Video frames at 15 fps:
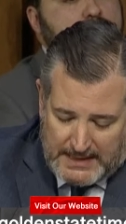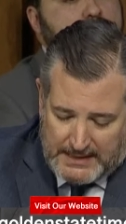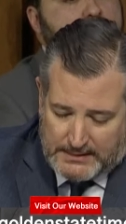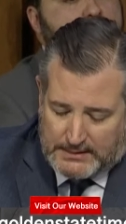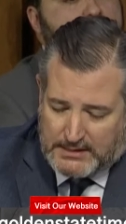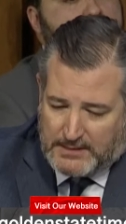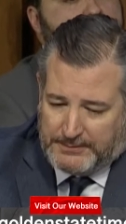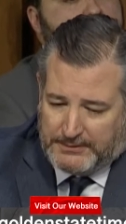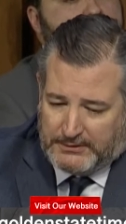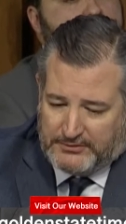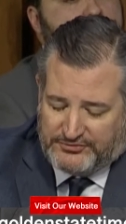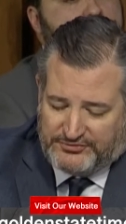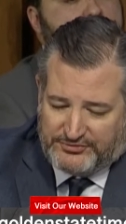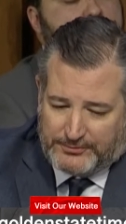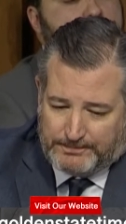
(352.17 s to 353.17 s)
And a couple
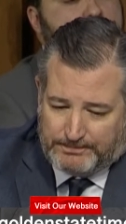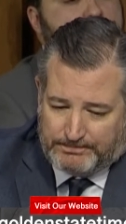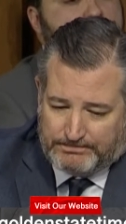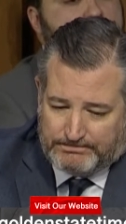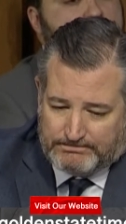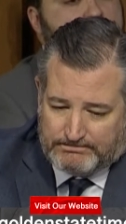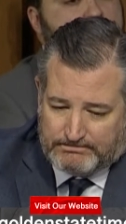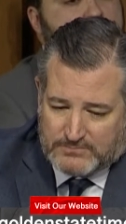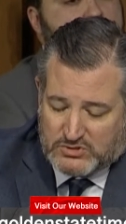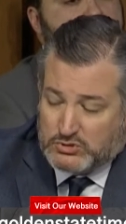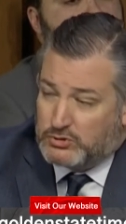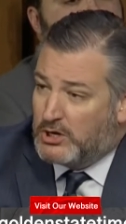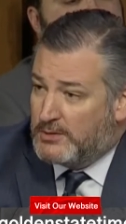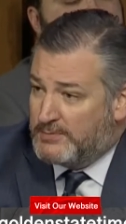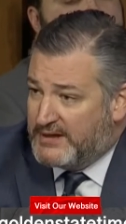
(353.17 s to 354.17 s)
of
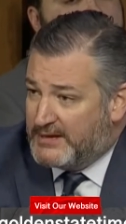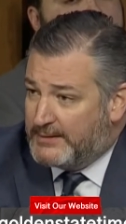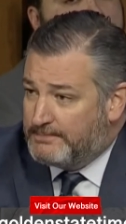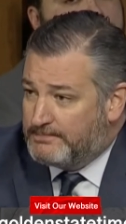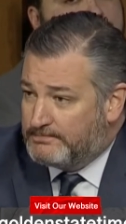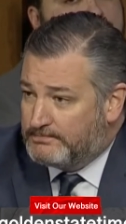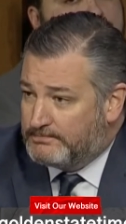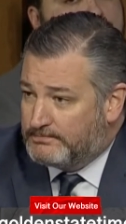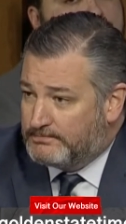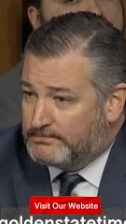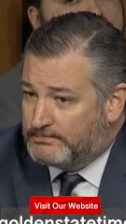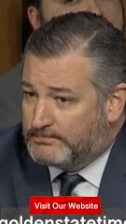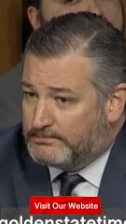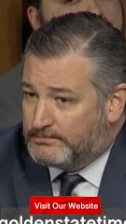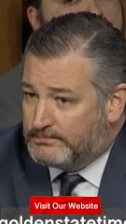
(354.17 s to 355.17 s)
straw men.
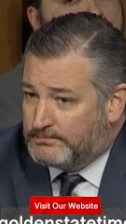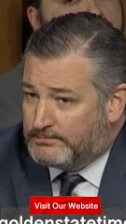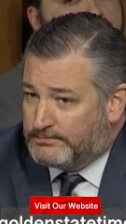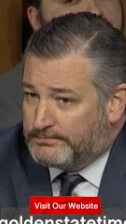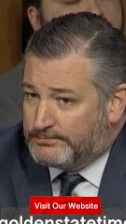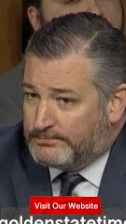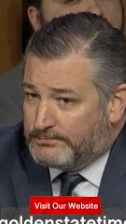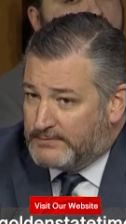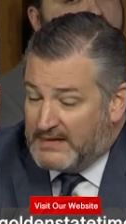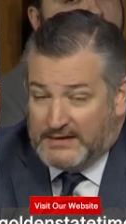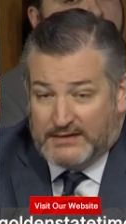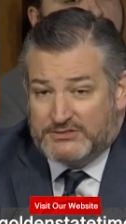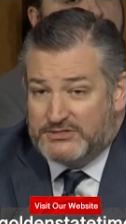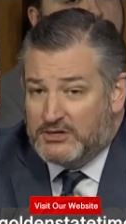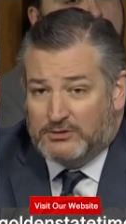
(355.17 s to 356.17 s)

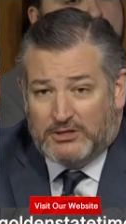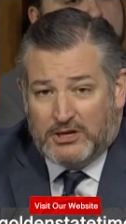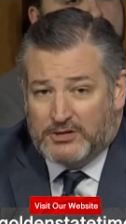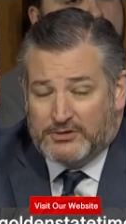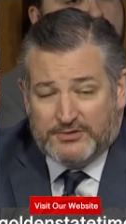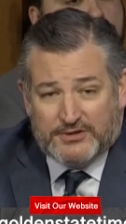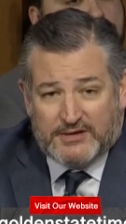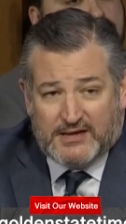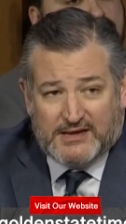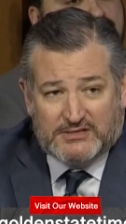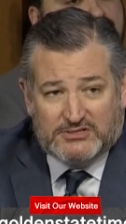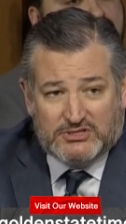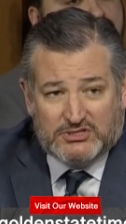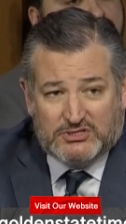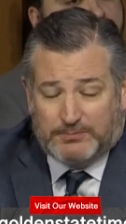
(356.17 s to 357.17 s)
It is no longer the
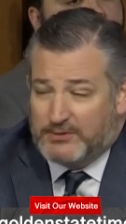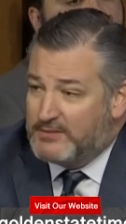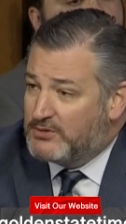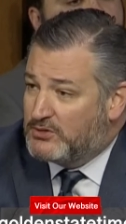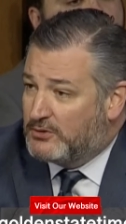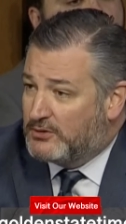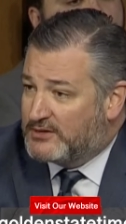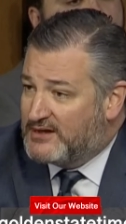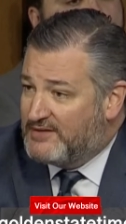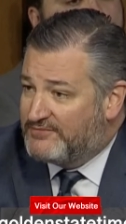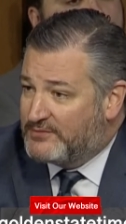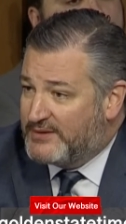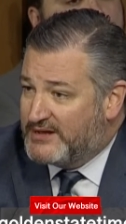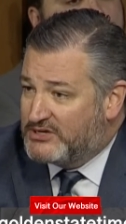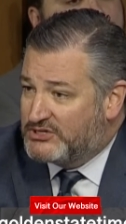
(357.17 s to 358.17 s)
case that Supreme Court
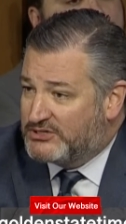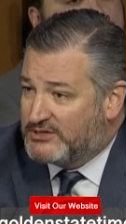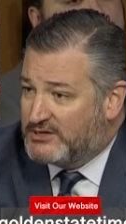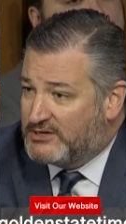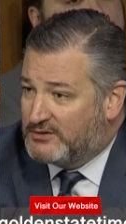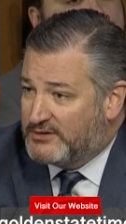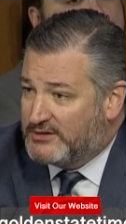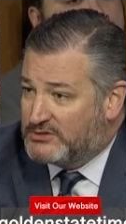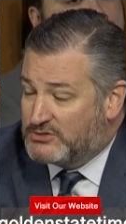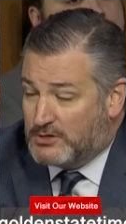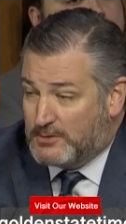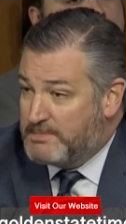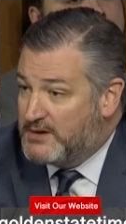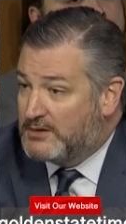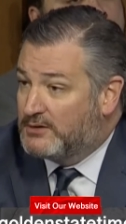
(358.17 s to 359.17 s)
confirmation hearings
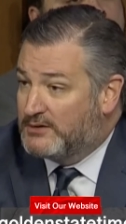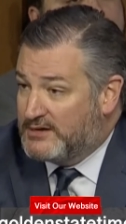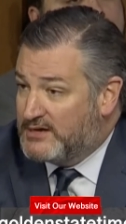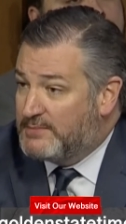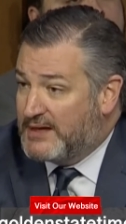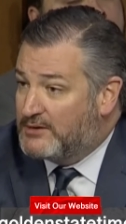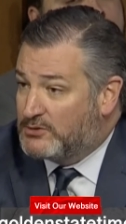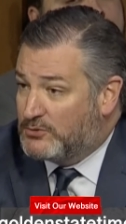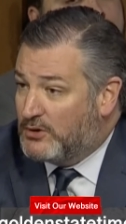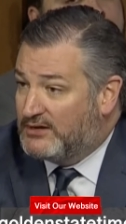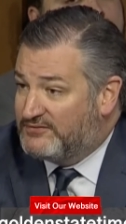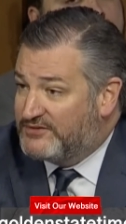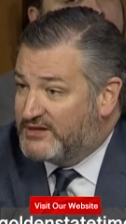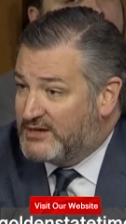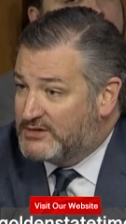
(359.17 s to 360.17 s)
are merely about
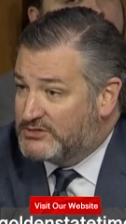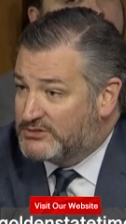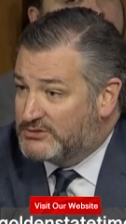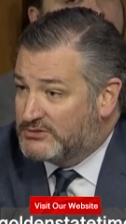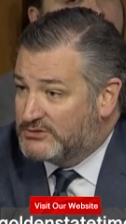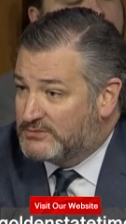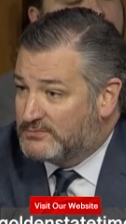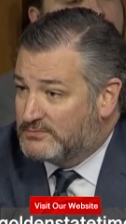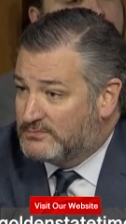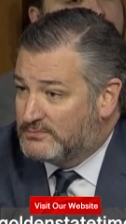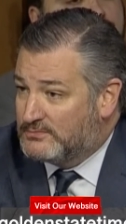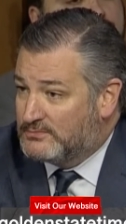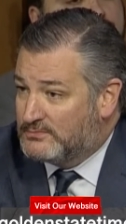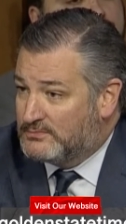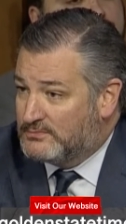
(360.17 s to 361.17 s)
qualifications.
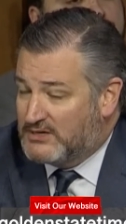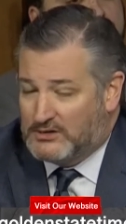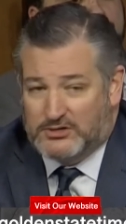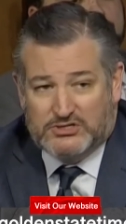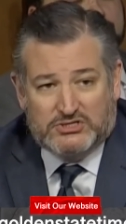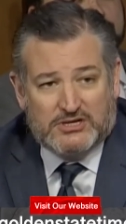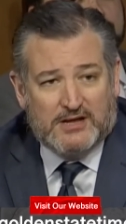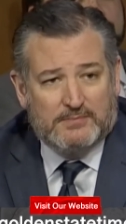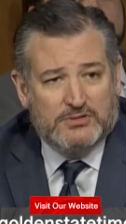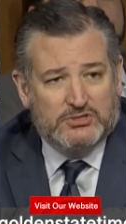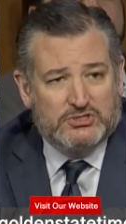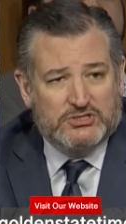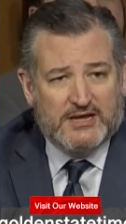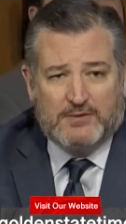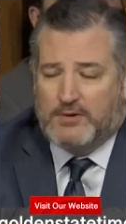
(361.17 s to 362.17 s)
There are some
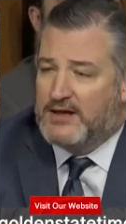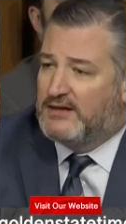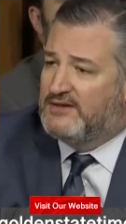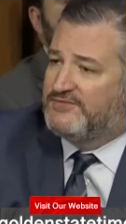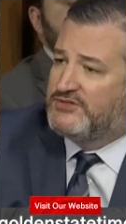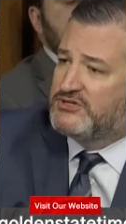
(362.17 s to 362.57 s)
who say, well,